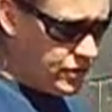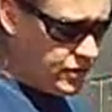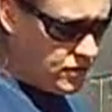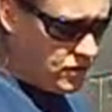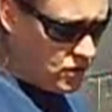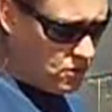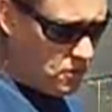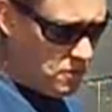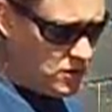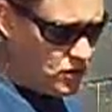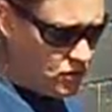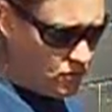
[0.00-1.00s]
going to disturb a
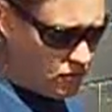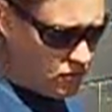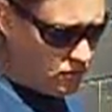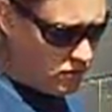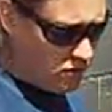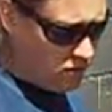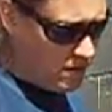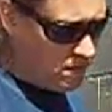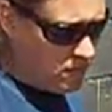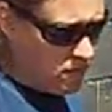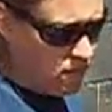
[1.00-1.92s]
bunch of the roots and rip